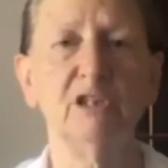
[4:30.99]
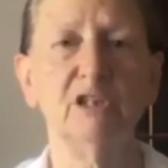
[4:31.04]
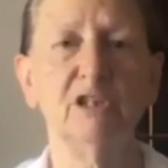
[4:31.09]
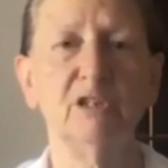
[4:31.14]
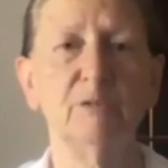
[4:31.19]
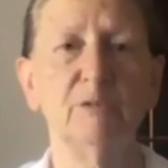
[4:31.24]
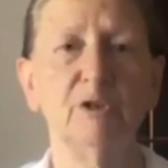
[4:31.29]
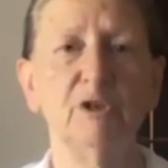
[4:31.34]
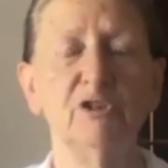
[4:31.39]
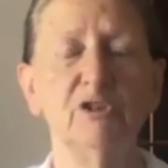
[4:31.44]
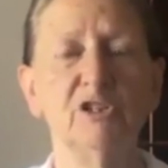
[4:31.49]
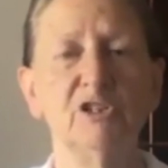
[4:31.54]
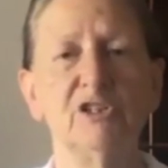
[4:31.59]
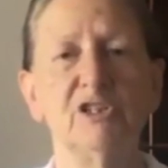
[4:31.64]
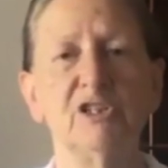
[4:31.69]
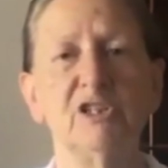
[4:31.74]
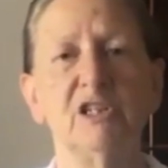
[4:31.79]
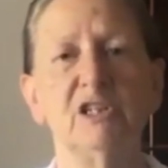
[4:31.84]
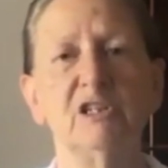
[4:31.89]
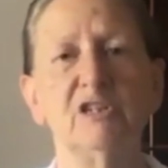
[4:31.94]

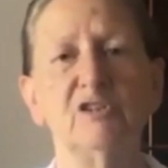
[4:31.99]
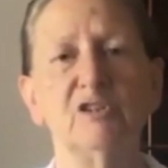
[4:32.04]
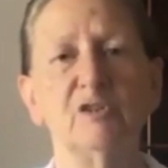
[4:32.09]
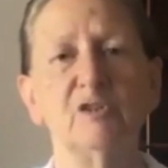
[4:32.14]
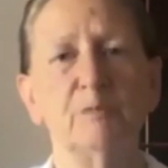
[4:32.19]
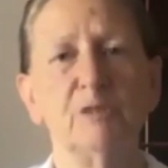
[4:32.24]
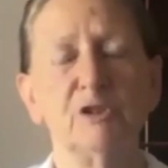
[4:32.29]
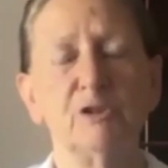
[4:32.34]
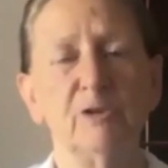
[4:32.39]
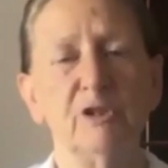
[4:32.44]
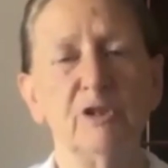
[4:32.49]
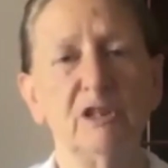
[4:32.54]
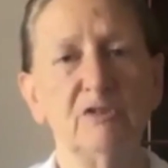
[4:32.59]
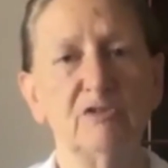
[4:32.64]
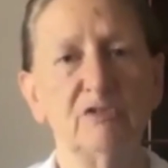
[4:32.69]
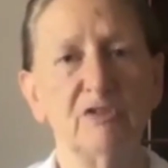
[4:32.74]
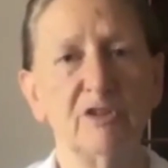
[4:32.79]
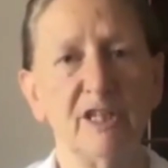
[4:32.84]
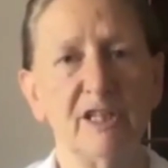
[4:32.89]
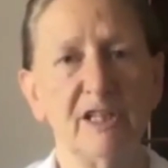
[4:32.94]
communities, between
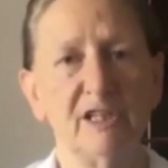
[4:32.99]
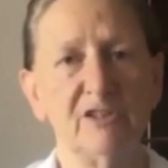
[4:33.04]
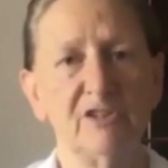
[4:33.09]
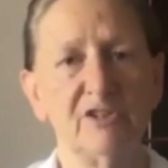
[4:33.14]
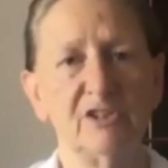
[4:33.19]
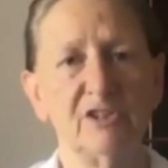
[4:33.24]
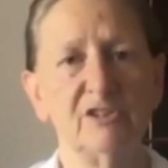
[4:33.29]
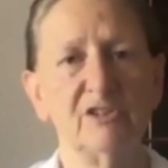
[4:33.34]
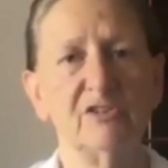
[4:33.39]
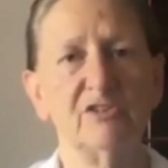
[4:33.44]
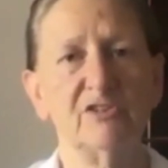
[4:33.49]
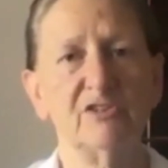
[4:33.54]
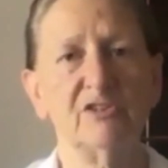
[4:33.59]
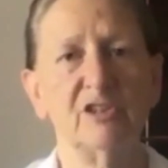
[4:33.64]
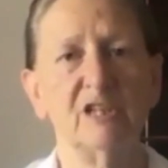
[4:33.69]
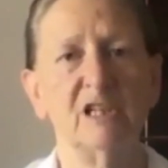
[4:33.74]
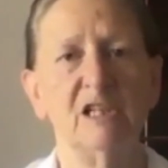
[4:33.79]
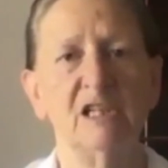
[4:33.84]
races,